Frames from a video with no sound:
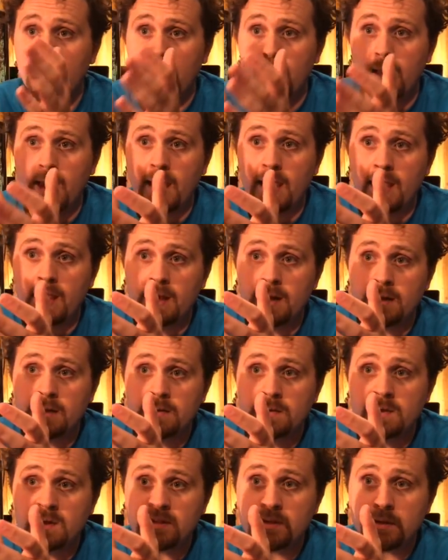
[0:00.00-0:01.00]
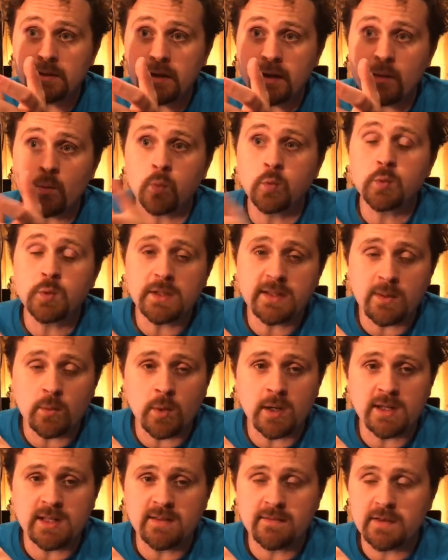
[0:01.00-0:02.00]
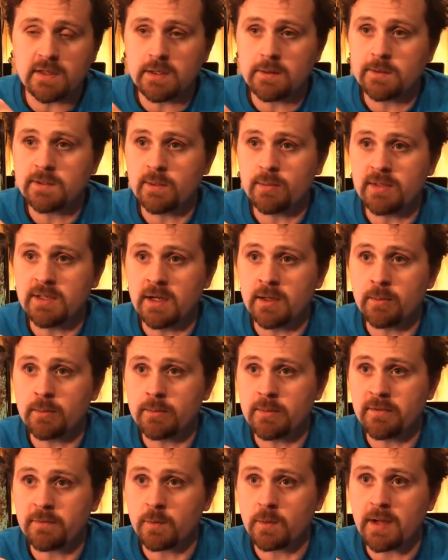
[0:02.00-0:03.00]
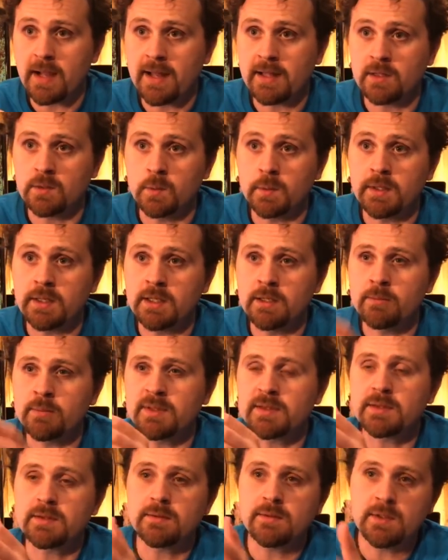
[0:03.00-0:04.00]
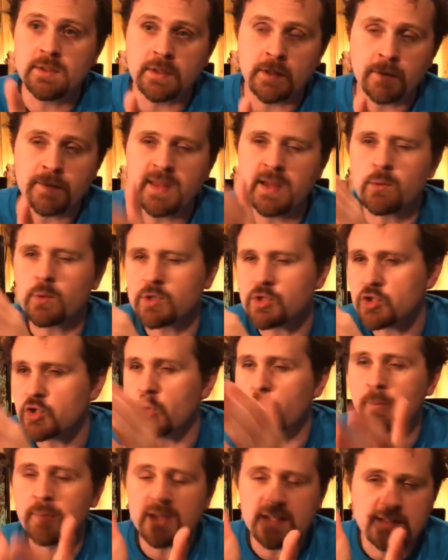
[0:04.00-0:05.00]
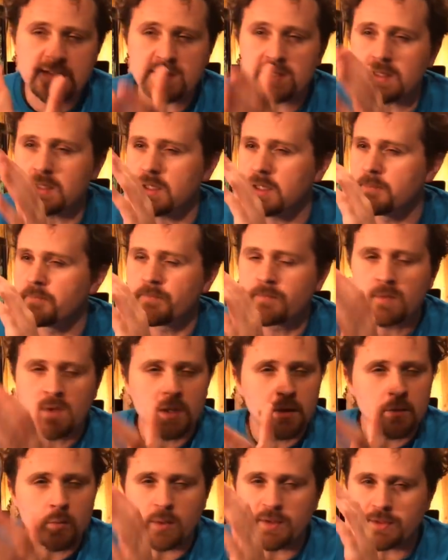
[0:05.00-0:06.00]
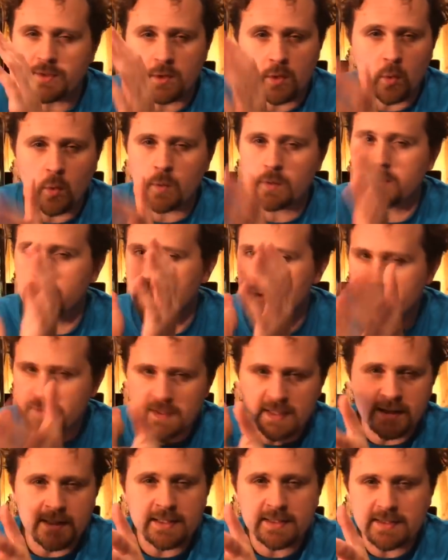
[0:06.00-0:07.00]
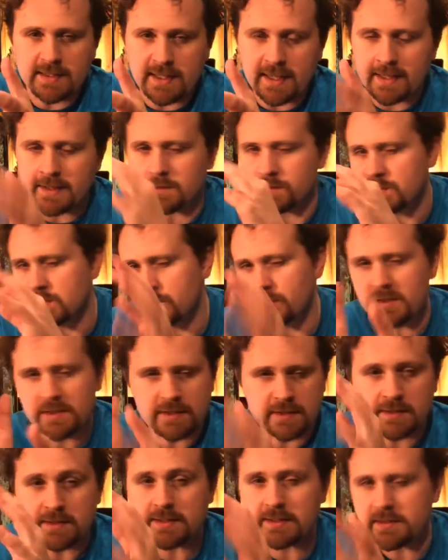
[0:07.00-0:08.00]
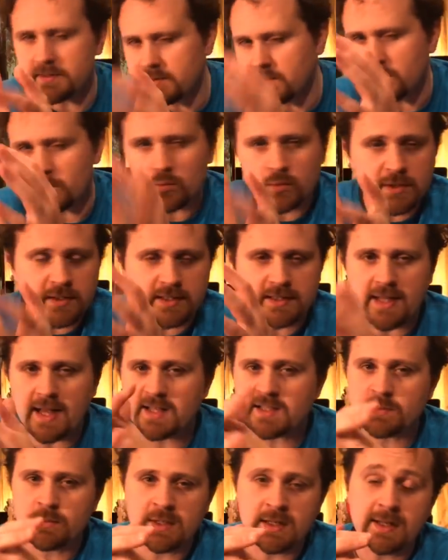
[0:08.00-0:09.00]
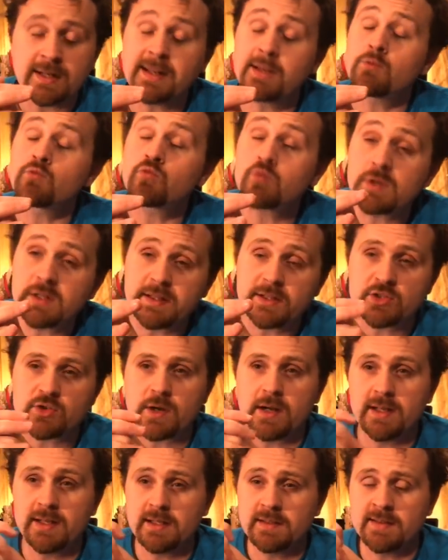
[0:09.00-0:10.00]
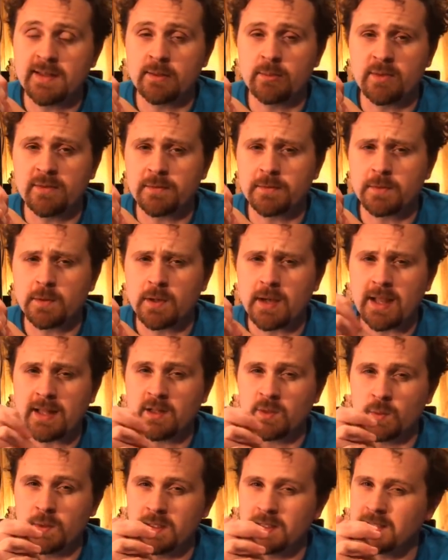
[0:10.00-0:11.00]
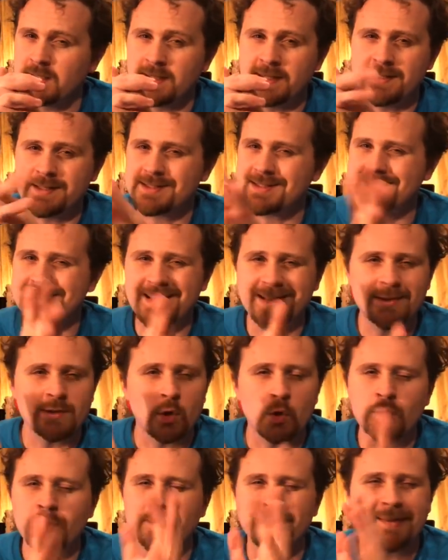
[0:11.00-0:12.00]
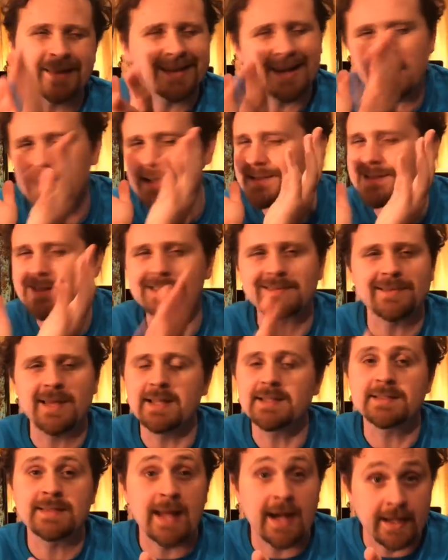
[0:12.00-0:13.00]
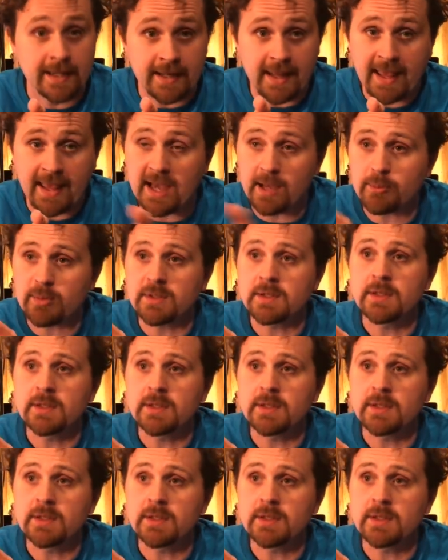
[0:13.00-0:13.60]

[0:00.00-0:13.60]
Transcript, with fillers: and I really wanted the video to be done before Halloween, but you know they were so busy with their orders, they didn't get the candles to me till you know really last minute. And I really tried to get done before Halloween, and I just I told them like it's just it's not gonna happen.